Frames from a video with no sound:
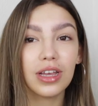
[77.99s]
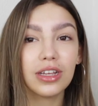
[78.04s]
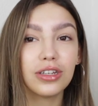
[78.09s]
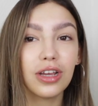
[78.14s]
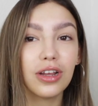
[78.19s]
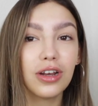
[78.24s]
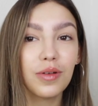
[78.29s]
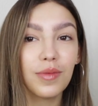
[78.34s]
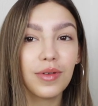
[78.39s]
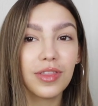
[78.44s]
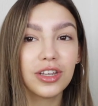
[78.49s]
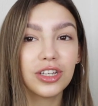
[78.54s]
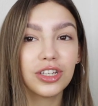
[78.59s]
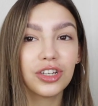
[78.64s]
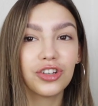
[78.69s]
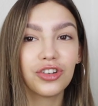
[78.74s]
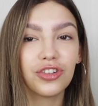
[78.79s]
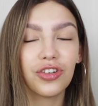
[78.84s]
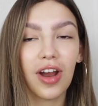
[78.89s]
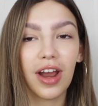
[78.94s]
I don't know whether
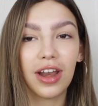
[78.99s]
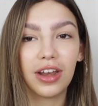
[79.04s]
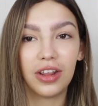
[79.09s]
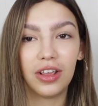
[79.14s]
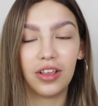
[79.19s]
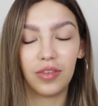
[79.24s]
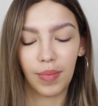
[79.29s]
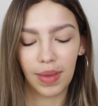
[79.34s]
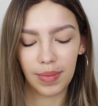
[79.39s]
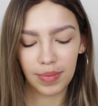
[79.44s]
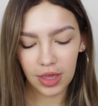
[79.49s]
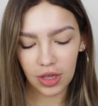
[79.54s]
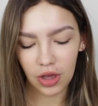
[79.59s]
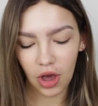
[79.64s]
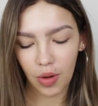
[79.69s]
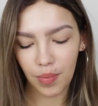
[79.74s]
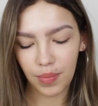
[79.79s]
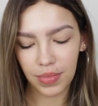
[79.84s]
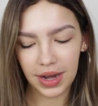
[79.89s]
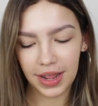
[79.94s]
to try and use maybe a
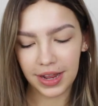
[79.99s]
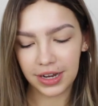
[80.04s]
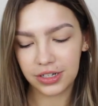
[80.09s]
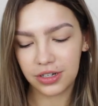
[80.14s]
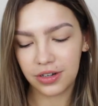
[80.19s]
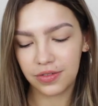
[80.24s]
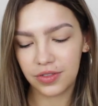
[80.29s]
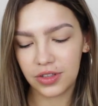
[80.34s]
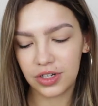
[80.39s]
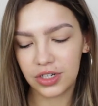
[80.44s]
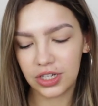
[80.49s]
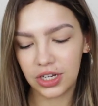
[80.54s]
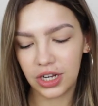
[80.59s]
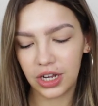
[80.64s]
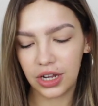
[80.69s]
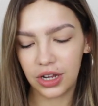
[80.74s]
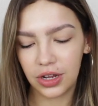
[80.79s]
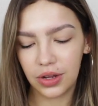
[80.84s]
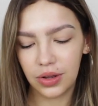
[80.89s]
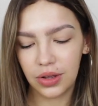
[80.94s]
combination of the
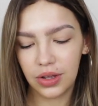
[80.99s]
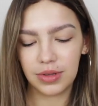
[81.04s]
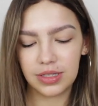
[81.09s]
two